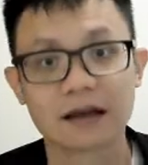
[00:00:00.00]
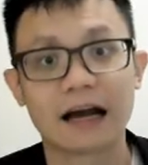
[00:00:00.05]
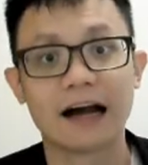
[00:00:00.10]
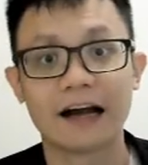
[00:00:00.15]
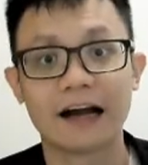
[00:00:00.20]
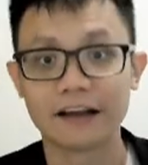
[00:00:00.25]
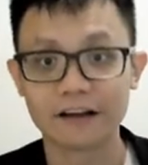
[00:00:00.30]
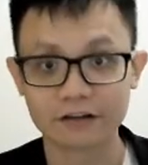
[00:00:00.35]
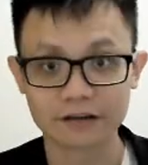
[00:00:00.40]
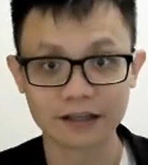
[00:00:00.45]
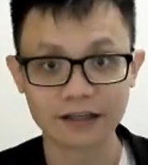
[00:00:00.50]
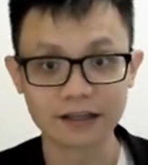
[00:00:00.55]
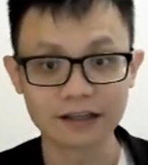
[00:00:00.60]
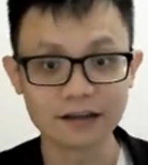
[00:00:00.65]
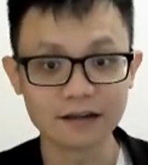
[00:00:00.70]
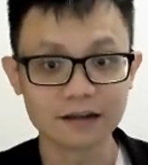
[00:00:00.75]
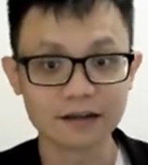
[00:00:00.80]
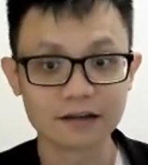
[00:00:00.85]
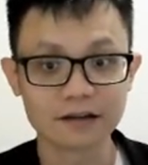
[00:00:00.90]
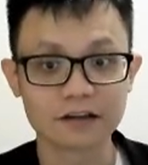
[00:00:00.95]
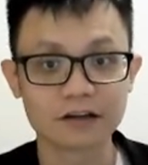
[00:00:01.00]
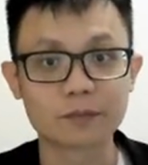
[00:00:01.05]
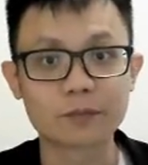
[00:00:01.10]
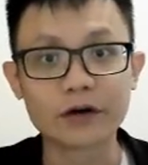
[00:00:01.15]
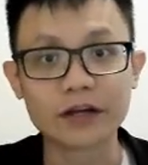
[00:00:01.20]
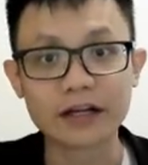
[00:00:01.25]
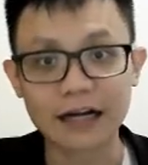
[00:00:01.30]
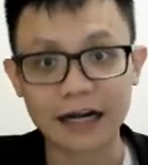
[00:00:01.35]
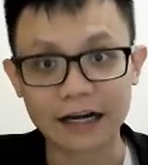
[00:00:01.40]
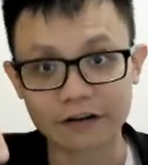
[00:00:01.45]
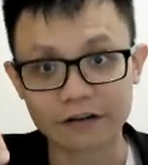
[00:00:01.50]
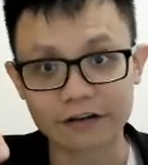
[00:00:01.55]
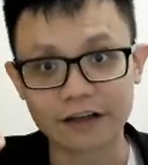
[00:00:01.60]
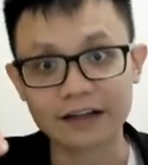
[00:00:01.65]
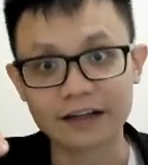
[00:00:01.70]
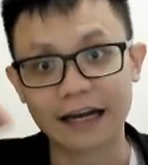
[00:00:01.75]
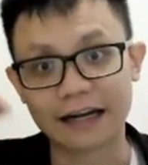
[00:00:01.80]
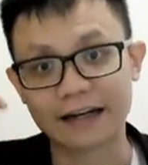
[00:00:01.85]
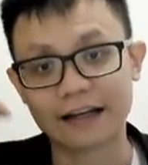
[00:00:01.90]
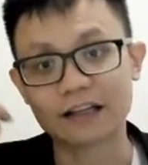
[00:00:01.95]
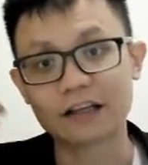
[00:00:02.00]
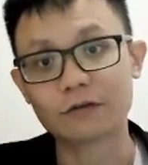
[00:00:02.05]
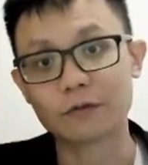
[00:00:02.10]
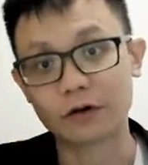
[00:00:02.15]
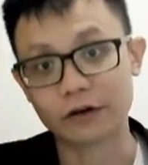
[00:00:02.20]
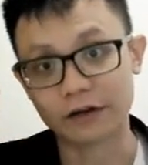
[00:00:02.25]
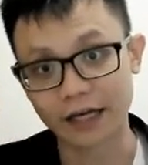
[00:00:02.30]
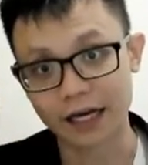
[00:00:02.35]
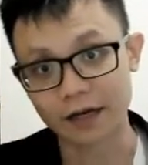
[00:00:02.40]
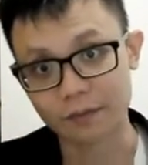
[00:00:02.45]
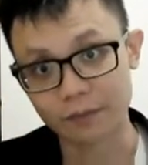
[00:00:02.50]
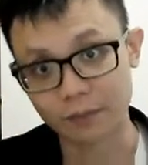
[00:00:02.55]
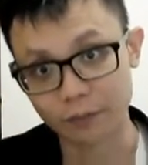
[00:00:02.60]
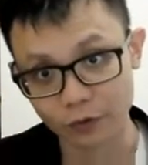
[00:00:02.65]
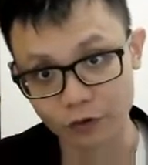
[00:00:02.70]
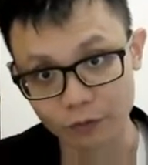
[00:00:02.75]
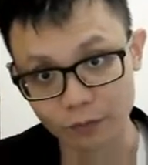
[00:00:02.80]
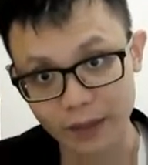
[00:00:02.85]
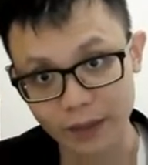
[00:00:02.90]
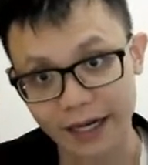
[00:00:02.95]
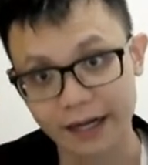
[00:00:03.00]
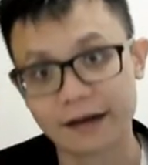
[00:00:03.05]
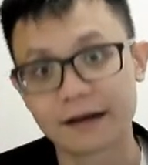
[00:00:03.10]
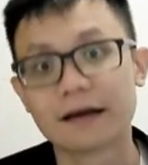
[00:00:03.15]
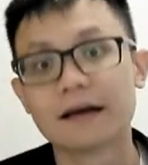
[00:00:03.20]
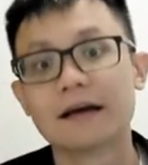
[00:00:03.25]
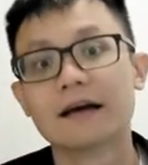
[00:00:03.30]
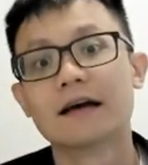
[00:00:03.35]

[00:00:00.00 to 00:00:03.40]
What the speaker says: You put in iodine and then you will get blue black.